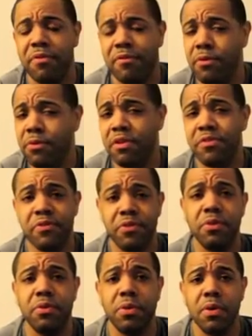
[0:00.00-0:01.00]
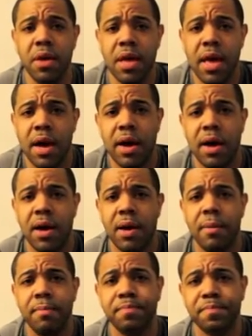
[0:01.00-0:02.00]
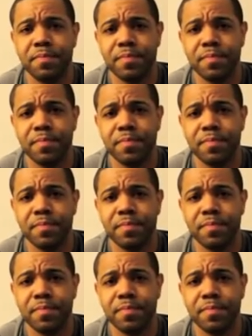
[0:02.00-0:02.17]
Food is fuel. Um,